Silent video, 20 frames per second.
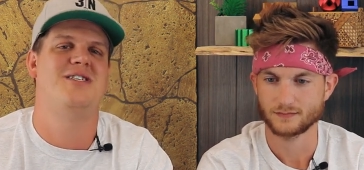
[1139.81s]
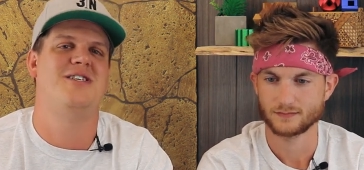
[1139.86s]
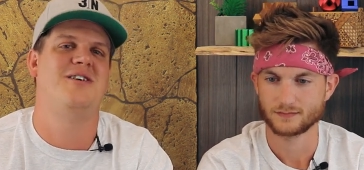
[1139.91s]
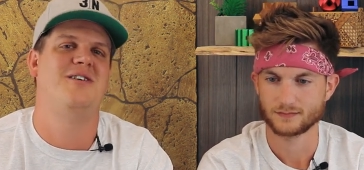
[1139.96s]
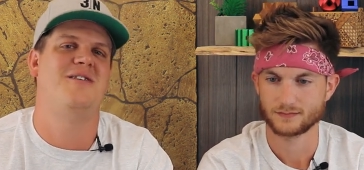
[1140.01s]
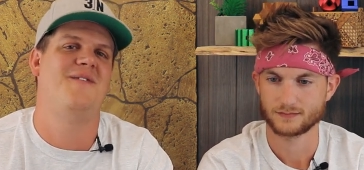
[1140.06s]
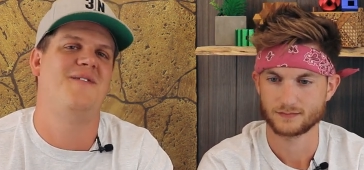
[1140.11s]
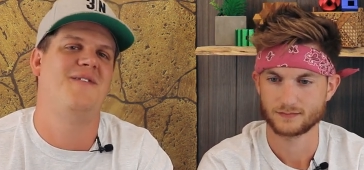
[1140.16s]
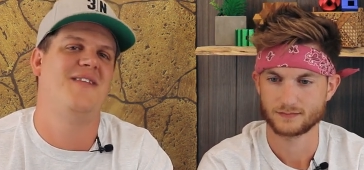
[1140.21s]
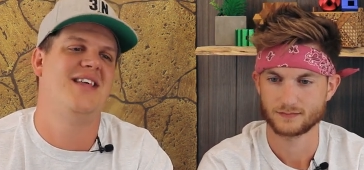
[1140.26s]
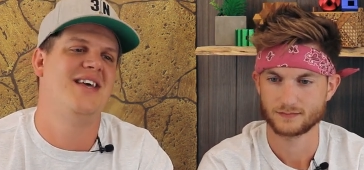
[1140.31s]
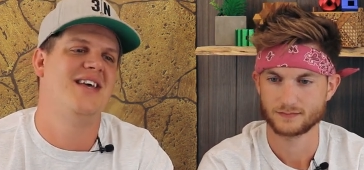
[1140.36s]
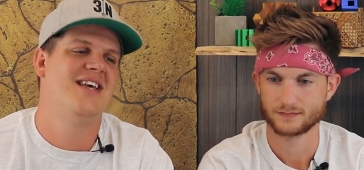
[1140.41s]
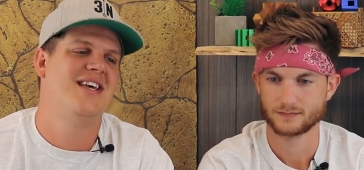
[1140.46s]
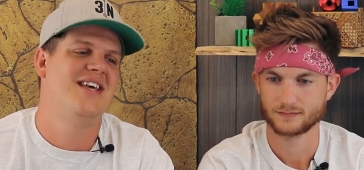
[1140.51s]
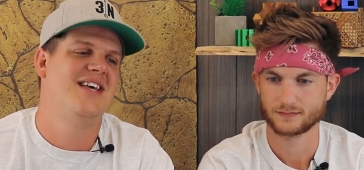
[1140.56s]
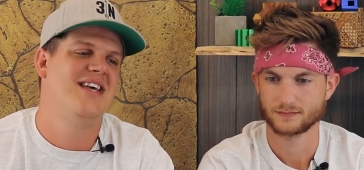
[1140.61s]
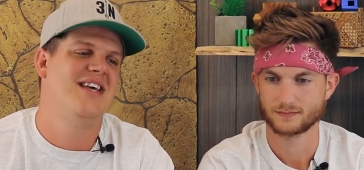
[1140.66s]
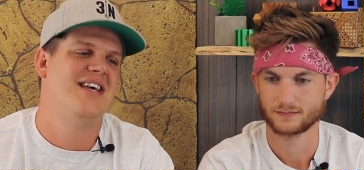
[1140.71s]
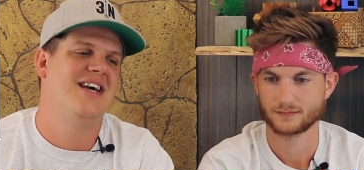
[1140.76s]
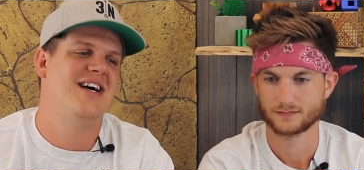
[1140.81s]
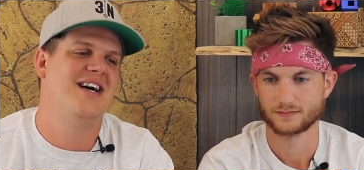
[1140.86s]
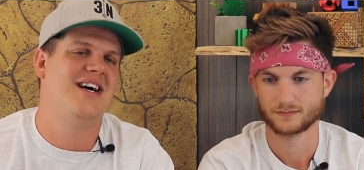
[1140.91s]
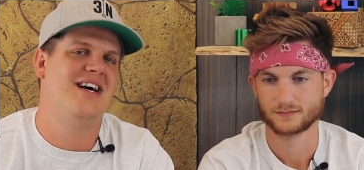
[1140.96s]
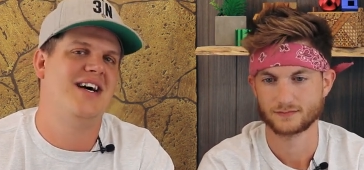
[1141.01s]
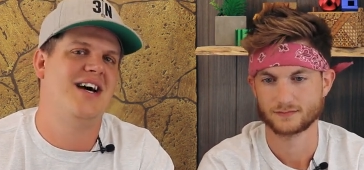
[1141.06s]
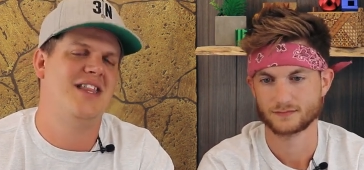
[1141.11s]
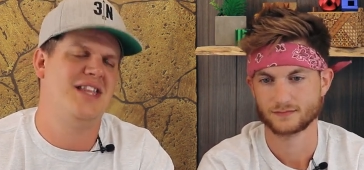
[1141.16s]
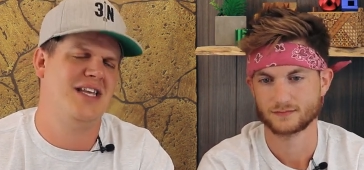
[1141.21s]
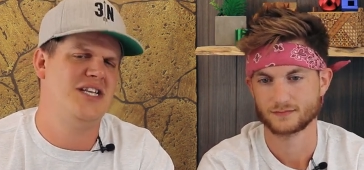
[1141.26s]
Speaker 1: So
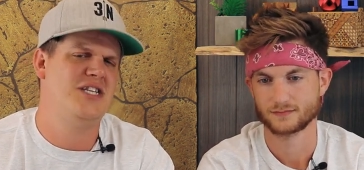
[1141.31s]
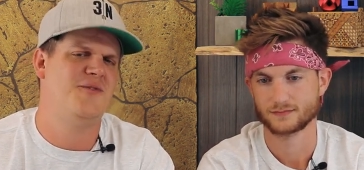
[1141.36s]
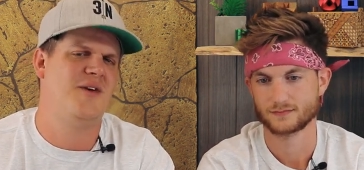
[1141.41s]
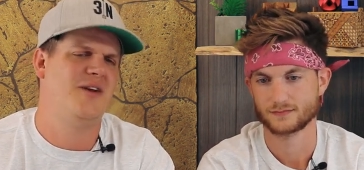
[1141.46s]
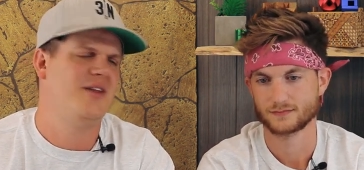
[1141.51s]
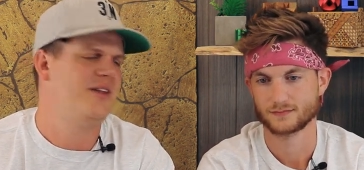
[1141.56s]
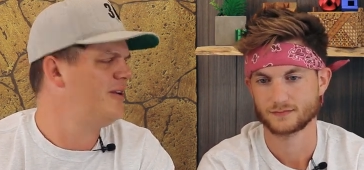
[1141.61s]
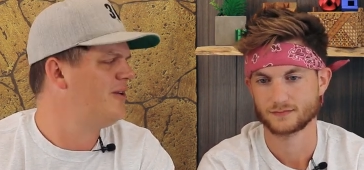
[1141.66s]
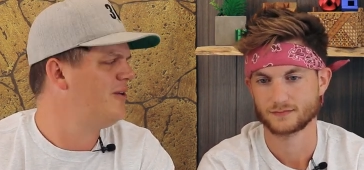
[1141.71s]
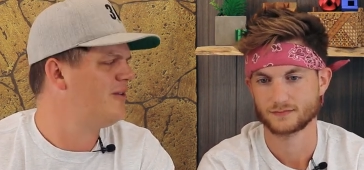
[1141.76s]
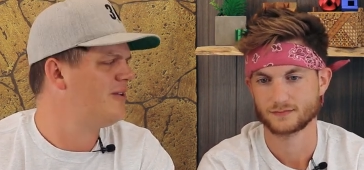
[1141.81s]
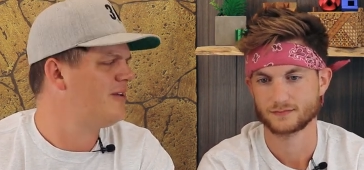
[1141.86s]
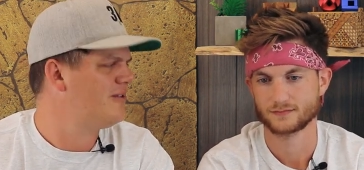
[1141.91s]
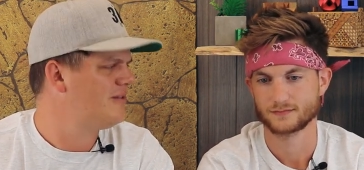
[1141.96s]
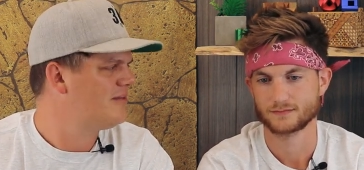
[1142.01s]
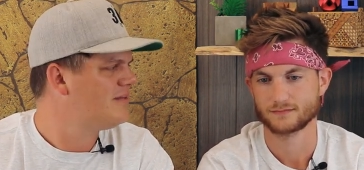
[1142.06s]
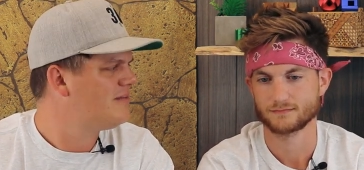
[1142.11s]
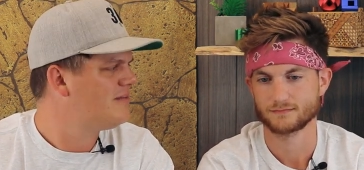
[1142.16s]
uh, I think he's fairly new though.